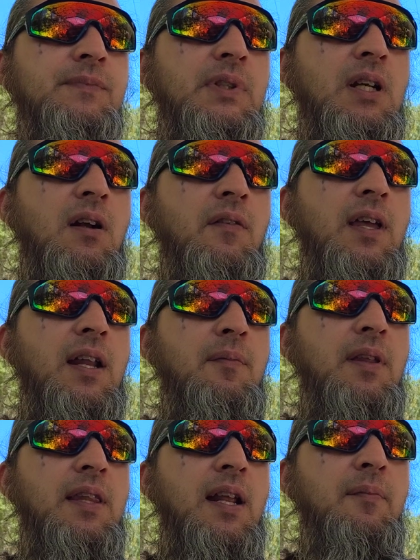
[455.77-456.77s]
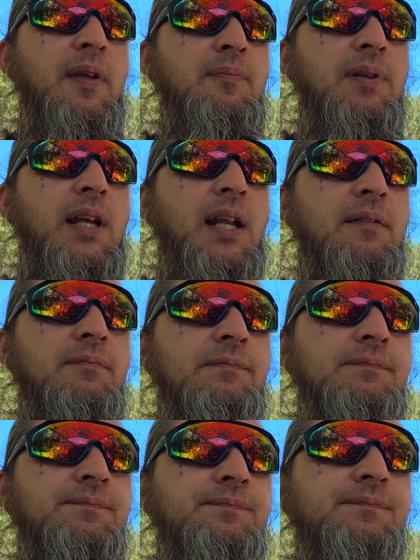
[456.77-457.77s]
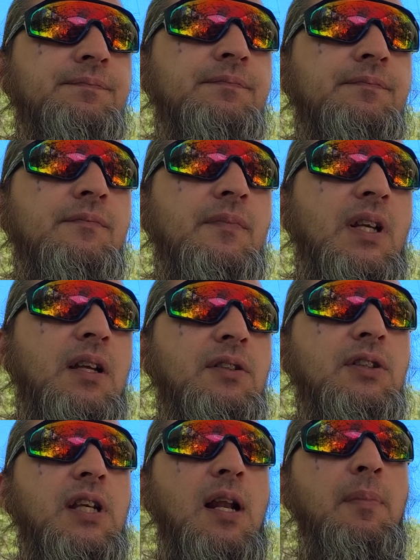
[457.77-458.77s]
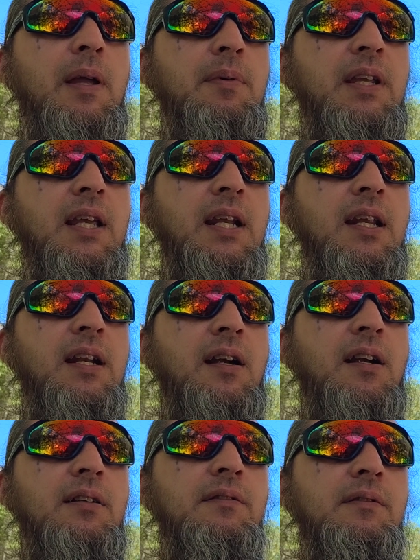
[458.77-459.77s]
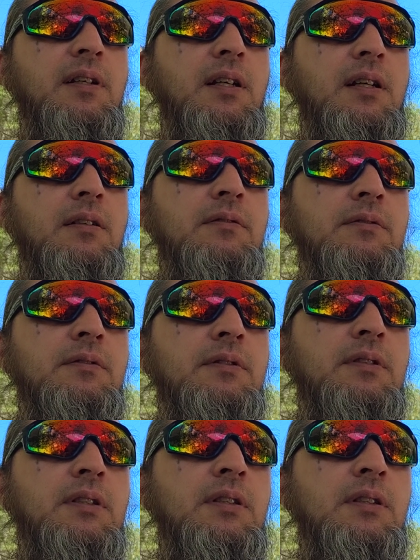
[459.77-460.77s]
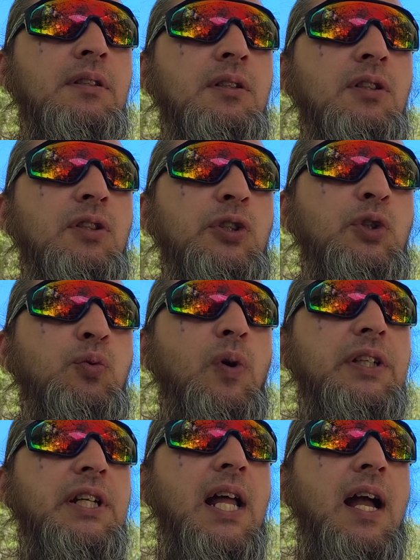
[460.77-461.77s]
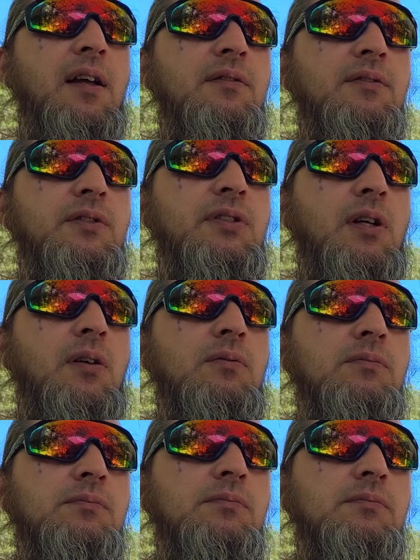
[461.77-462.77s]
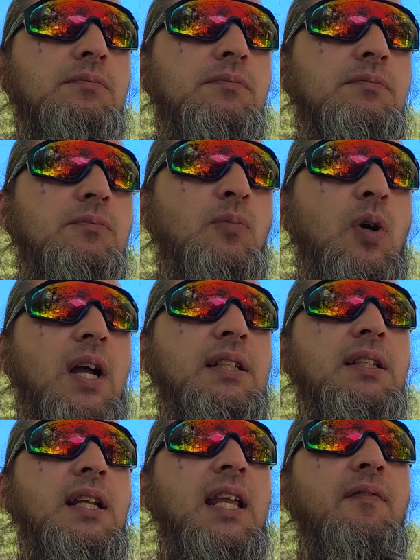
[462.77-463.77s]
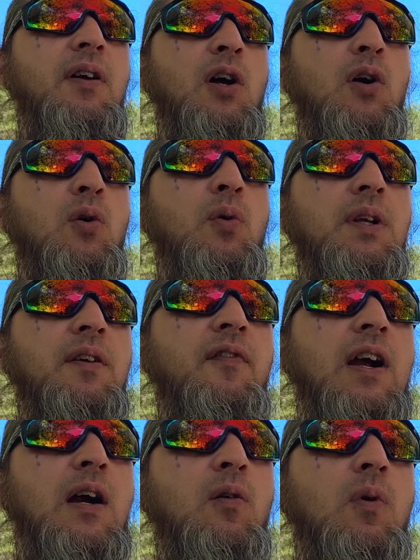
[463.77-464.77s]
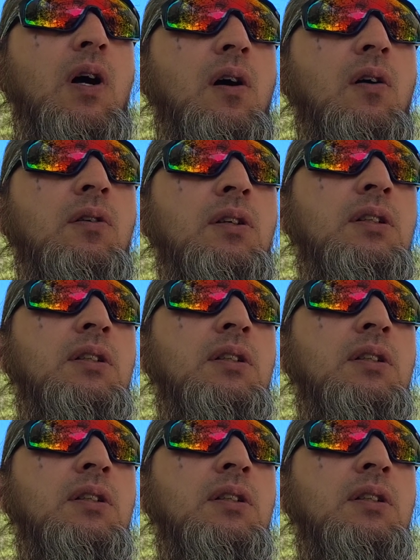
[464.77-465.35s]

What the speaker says: You know, that'll be plenty. Just got to be able to get in there and switch it out. So we'll have to leave a hole in the firewall